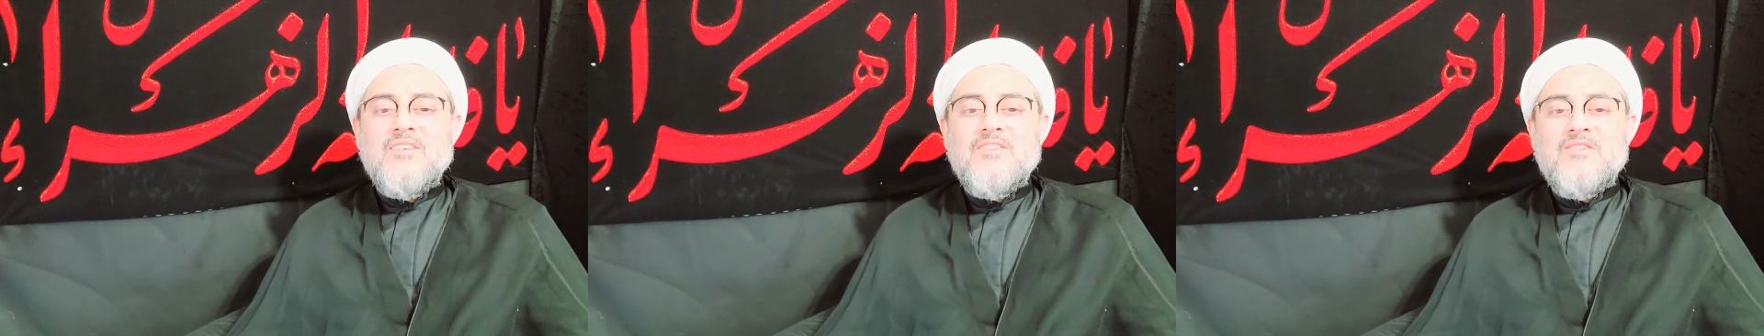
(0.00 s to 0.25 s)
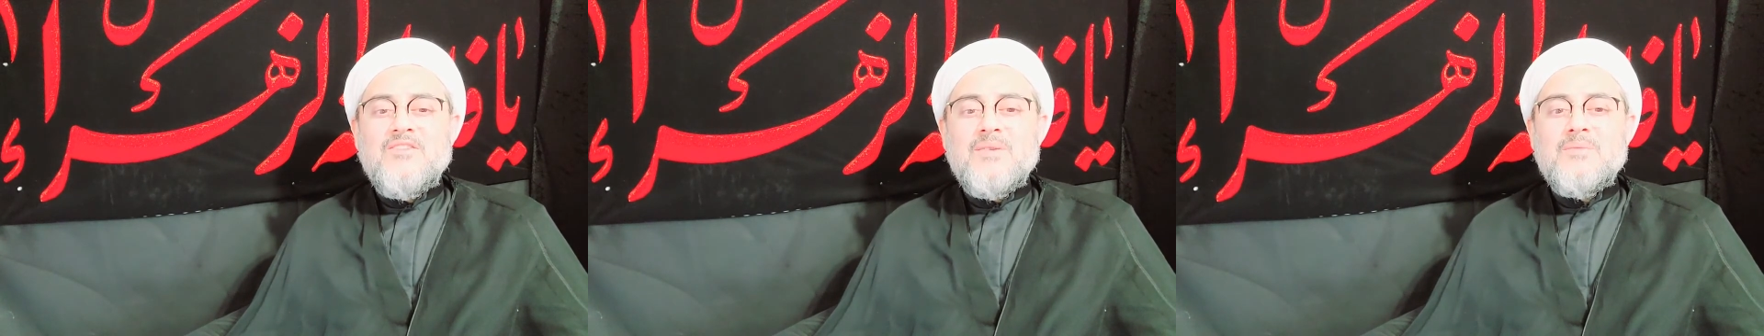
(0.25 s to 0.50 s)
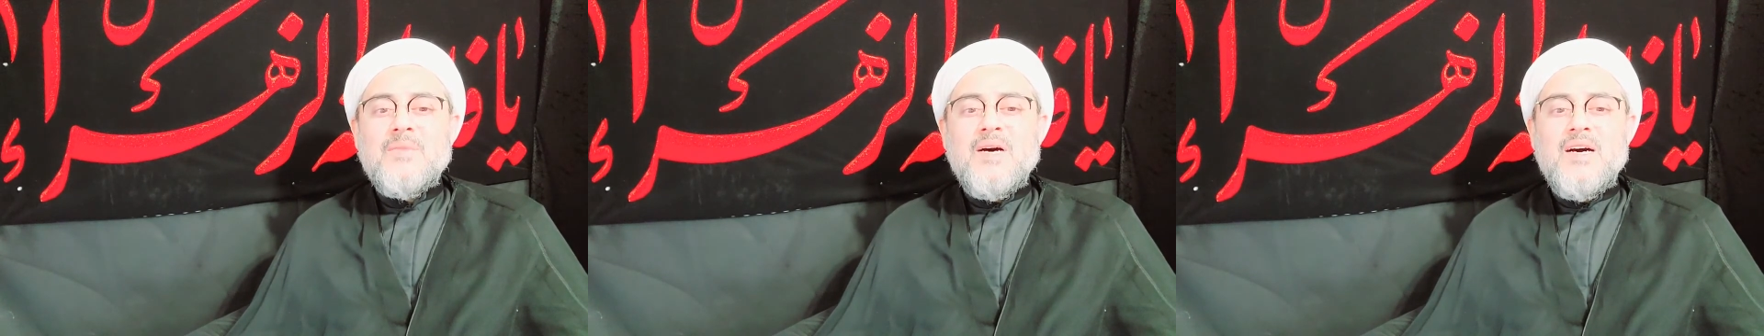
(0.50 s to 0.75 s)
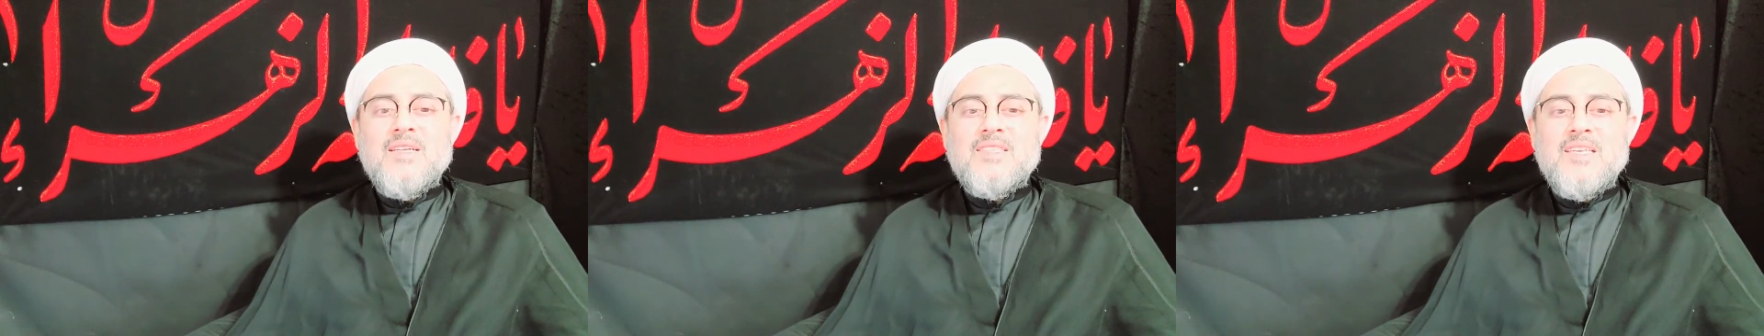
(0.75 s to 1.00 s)

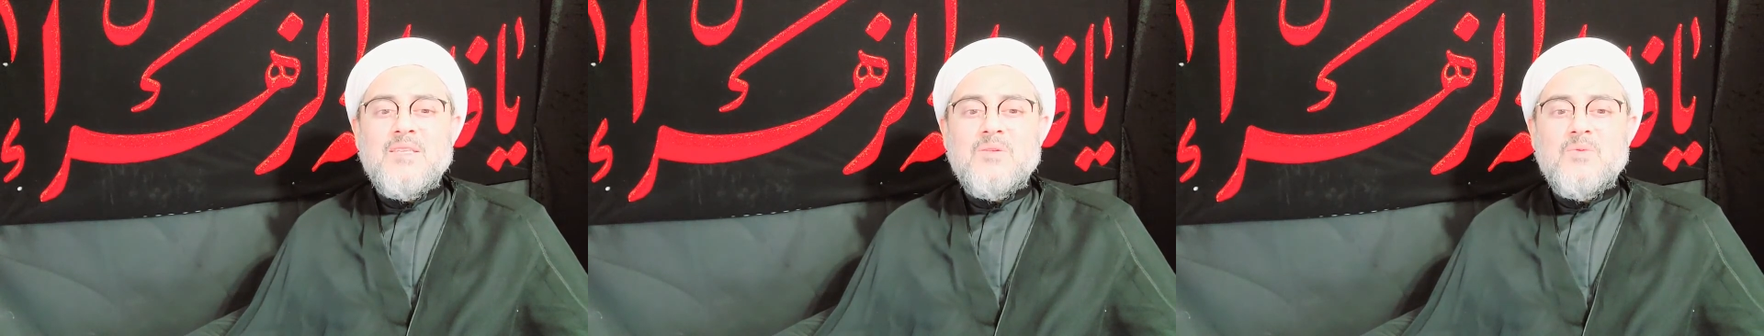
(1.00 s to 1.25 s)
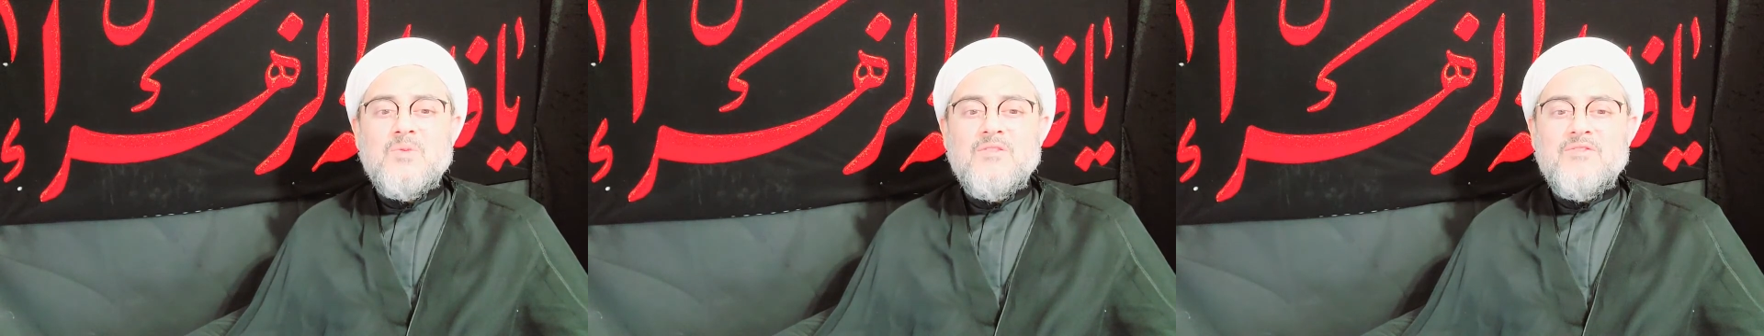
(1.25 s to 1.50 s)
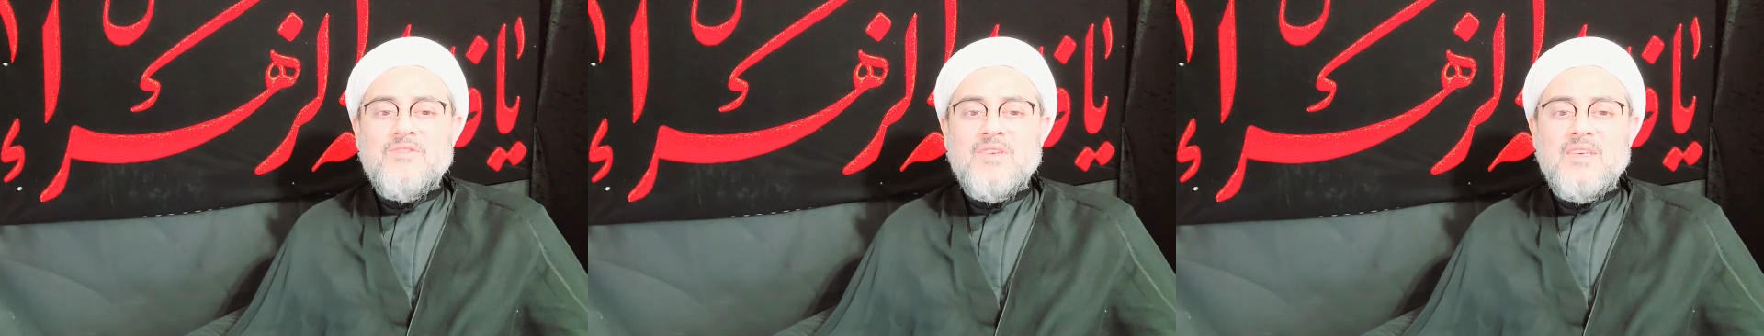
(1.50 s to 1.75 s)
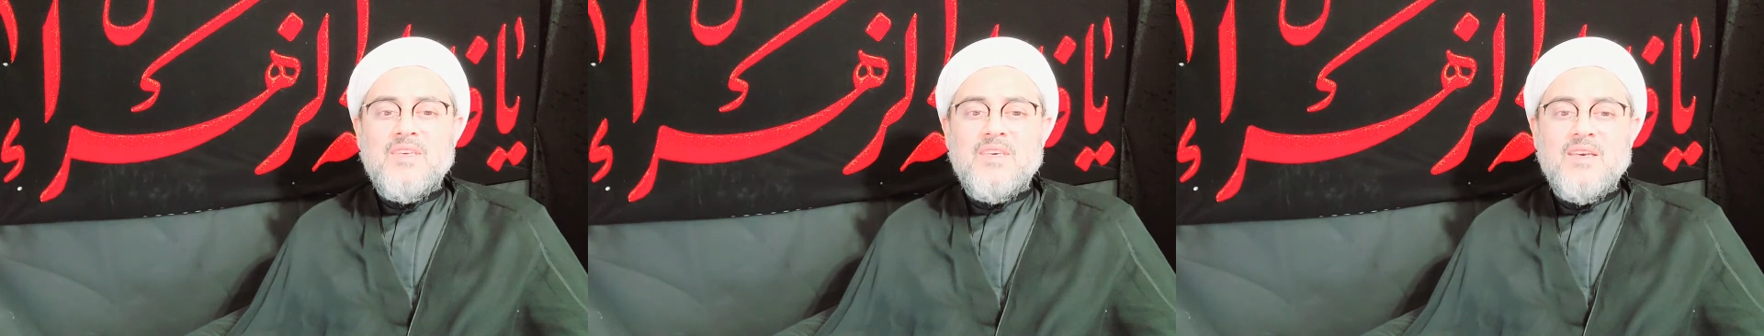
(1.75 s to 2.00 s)
Famatat wa
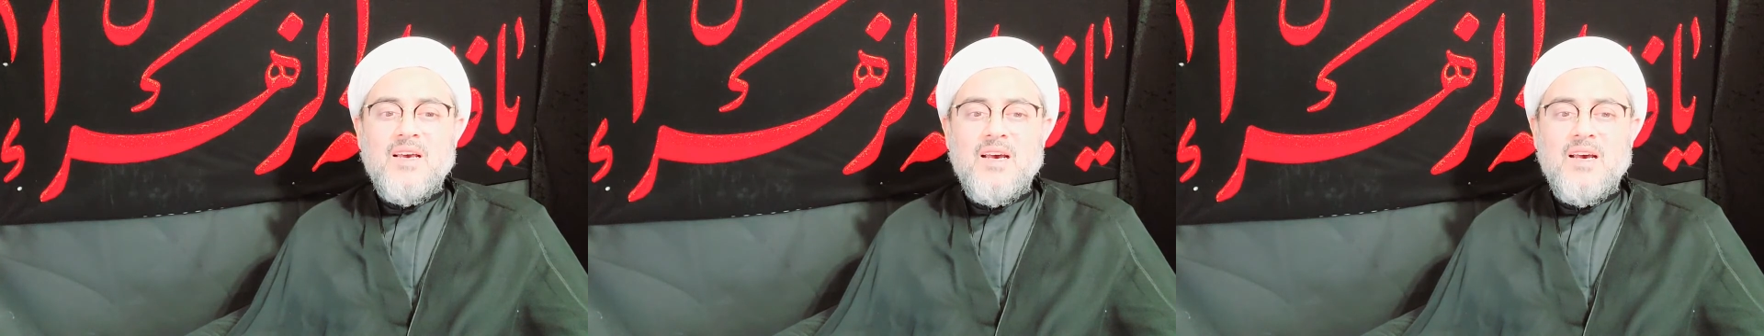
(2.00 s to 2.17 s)
fi